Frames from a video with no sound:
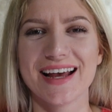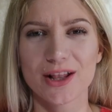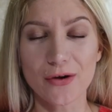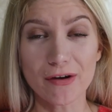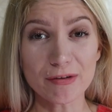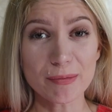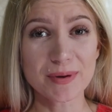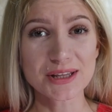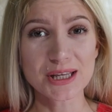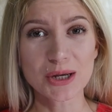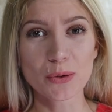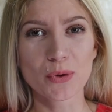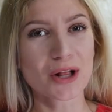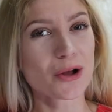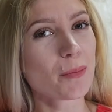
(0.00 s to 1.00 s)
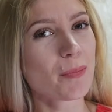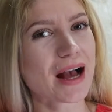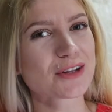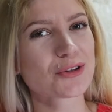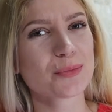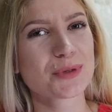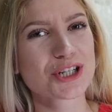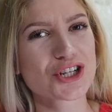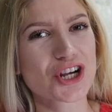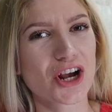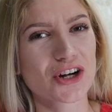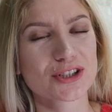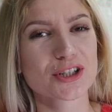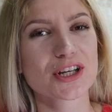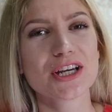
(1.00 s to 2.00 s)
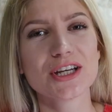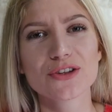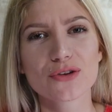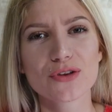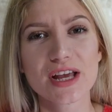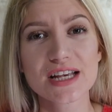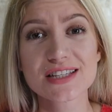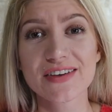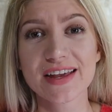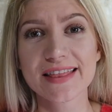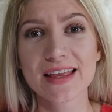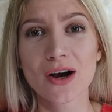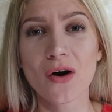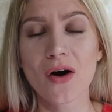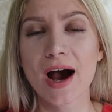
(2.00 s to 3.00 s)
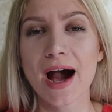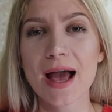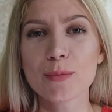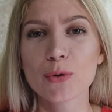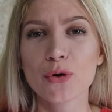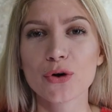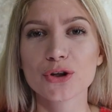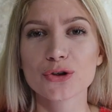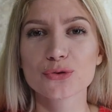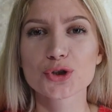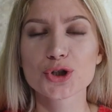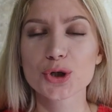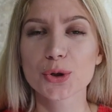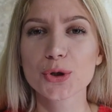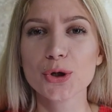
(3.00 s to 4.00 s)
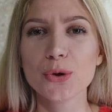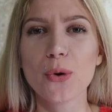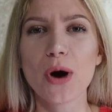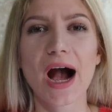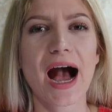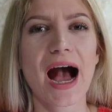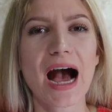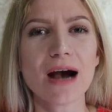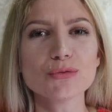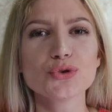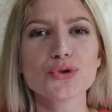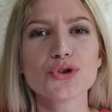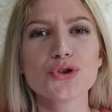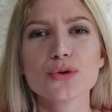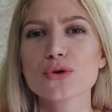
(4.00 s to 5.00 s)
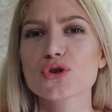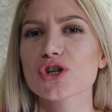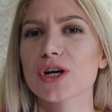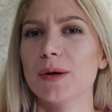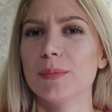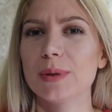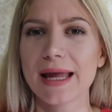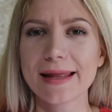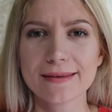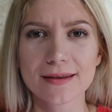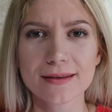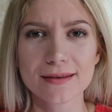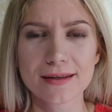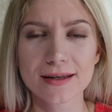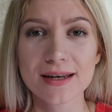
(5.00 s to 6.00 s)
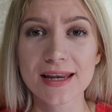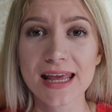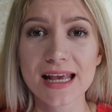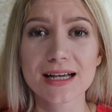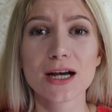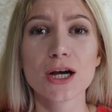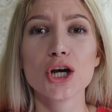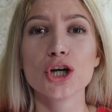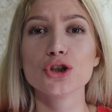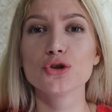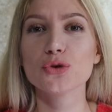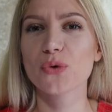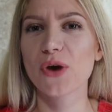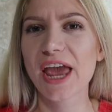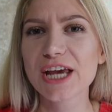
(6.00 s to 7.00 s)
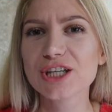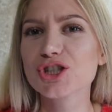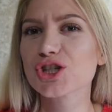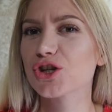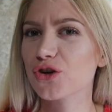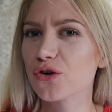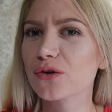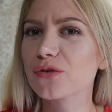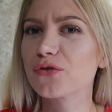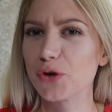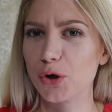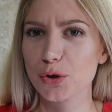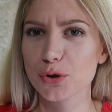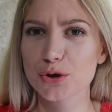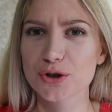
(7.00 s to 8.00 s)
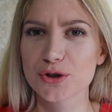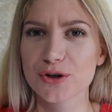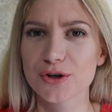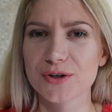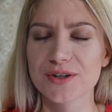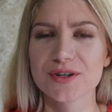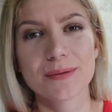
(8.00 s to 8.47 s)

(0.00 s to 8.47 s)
Hello everybody, welcome back to my channel. In today's video I'm going to show you how to use a blending technique to age your furniture.